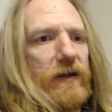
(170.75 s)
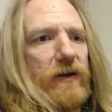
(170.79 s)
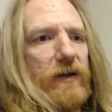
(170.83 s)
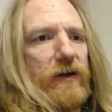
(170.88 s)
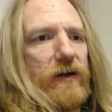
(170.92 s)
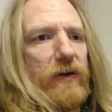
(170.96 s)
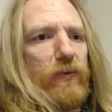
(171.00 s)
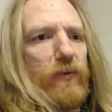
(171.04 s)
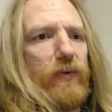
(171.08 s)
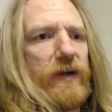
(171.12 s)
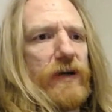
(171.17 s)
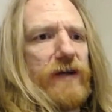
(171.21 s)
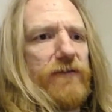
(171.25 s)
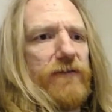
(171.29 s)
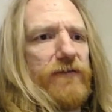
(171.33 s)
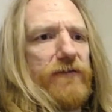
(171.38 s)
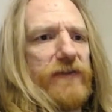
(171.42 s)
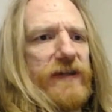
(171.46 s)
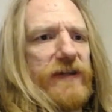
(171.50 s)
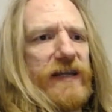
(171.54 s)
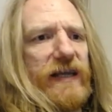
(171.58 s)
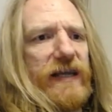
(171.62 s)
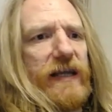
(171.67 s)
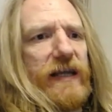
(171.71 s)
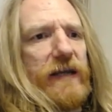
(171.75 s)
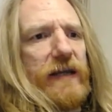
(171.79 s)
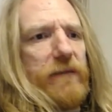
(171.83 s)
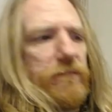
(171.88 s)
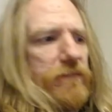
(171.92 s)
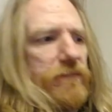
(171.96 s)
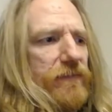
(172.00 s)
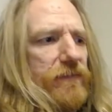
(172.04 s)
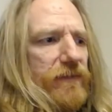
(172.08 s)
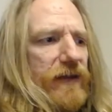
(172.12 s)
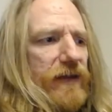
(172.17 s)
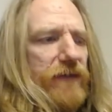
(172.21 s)
One of the,
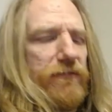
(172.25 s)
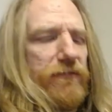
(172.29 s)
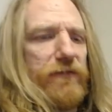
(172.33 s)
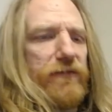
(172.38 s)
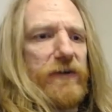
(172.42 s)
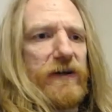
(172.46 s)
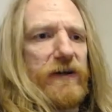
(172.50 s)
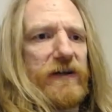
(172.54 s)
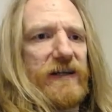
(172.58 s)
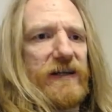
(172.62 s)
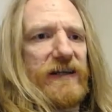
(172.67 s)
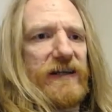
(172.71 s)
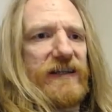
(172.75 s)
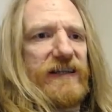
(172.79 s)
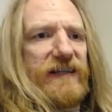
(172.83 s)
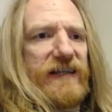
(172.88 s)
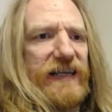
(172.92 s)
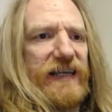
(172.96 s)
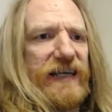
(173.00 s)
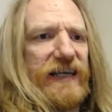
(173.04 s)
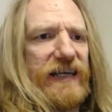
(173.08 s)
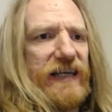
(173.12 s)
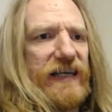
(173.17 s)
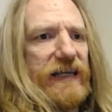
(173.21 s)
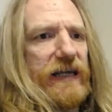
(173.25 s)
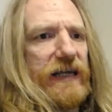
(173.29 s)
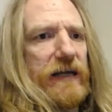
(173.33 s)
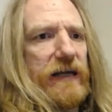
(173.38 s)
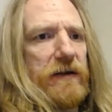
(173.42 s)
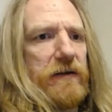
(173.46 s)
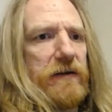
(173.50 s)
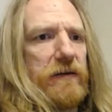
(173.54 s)
if not the,